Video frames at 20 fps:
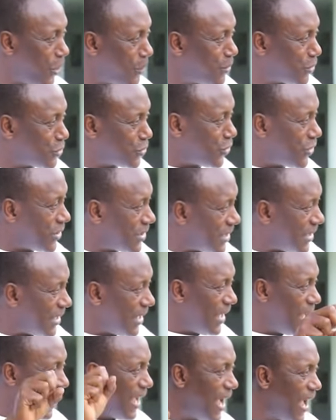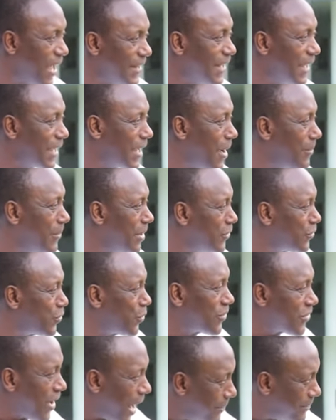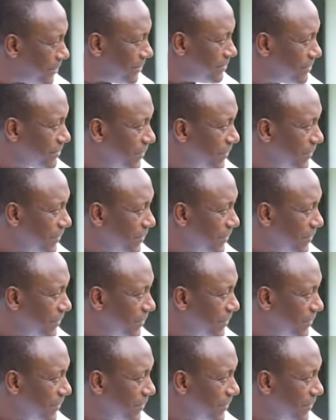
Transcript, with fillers: opportunity, and they come in to grab.